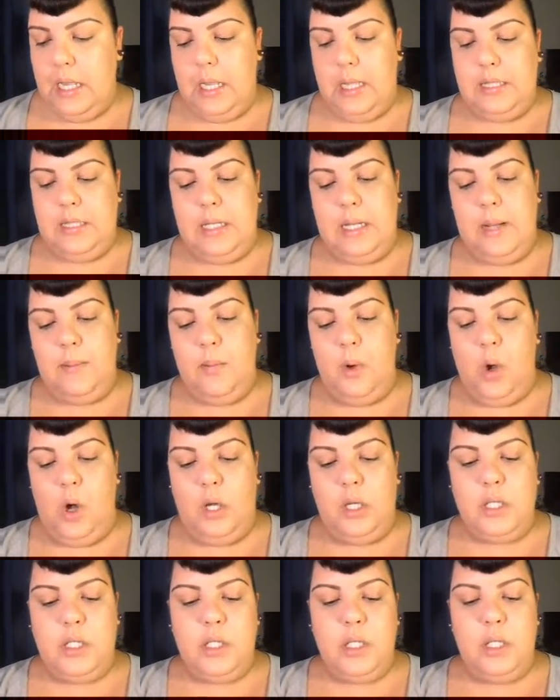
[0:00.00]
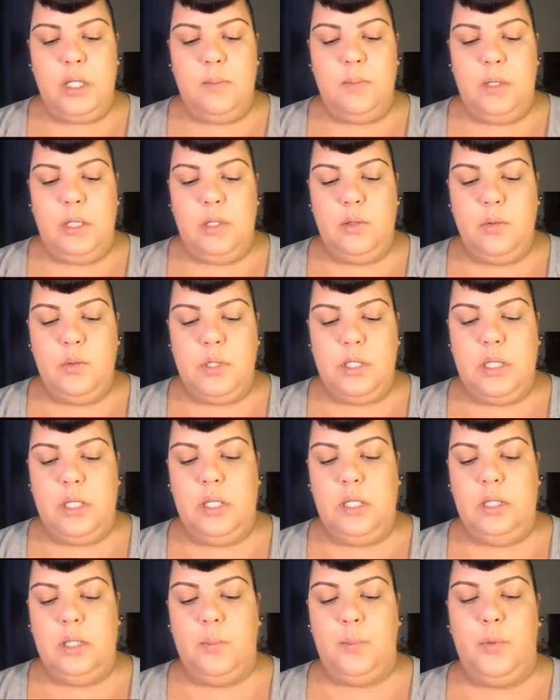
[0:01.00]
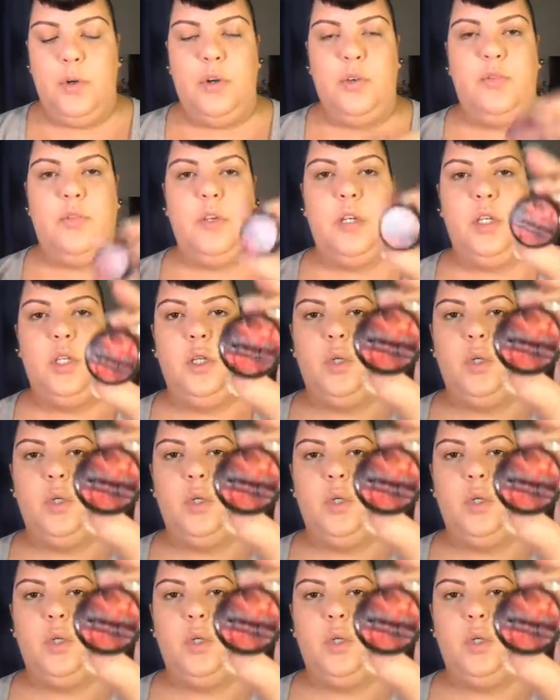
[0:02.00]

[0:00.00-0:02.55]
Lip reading: And then I'm also going to be using the Perfect